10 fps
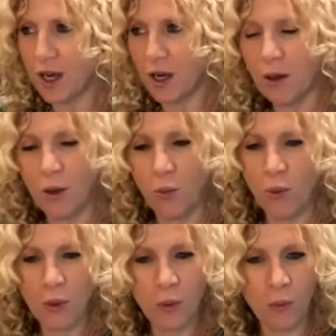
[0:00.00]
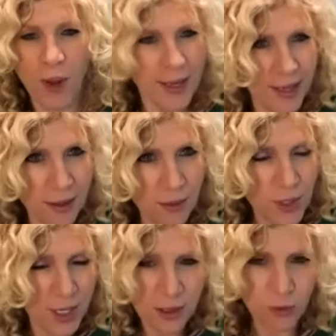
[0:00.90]
thought, well, why can't
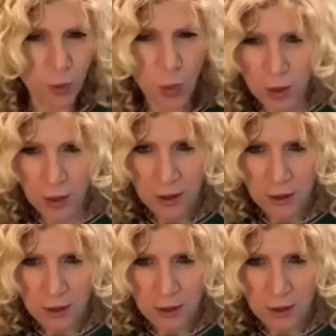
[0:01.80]
we ask for more?